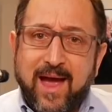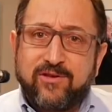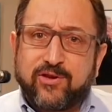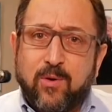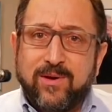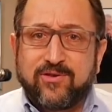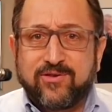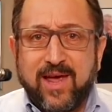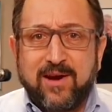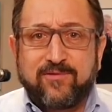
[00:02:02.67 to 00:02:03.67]
And so
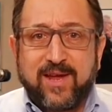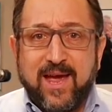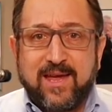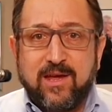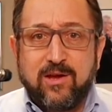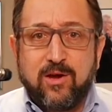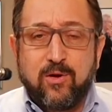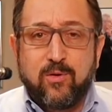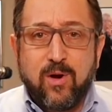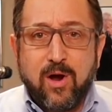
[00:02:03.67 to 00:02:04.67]
instead of taking
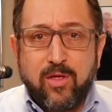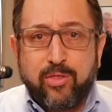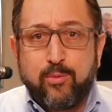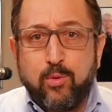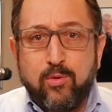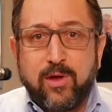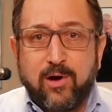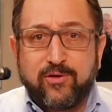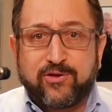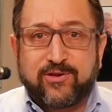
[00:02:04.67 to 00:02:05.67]
you through
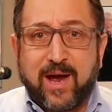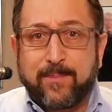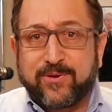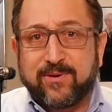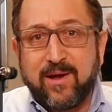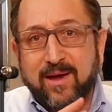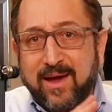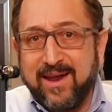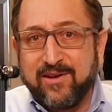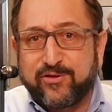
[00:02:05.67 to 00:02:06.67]
those steps
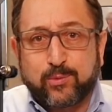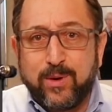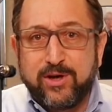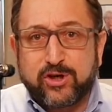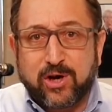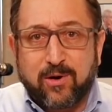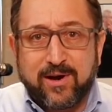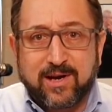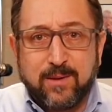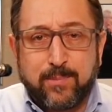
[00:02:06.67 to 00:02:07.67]
in a screen share
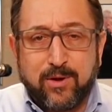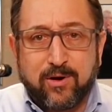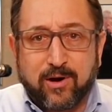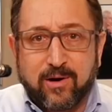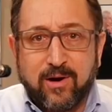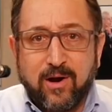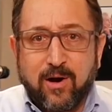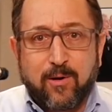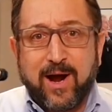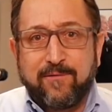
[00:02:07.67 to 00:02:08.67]
on a computer,
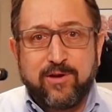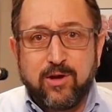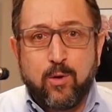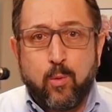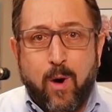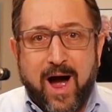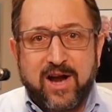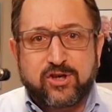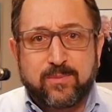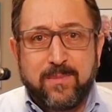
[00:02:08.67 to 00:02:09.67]
or having you
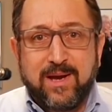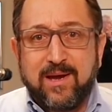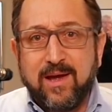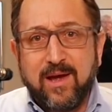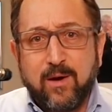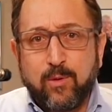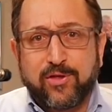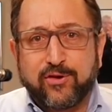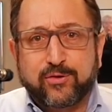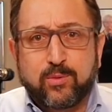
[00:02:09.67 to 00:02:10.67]
watch me
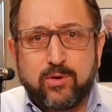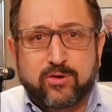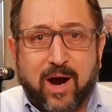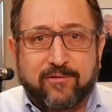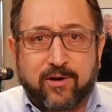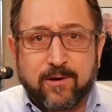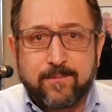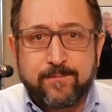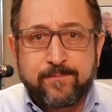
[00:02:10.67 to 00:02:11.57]
with a screwdriver,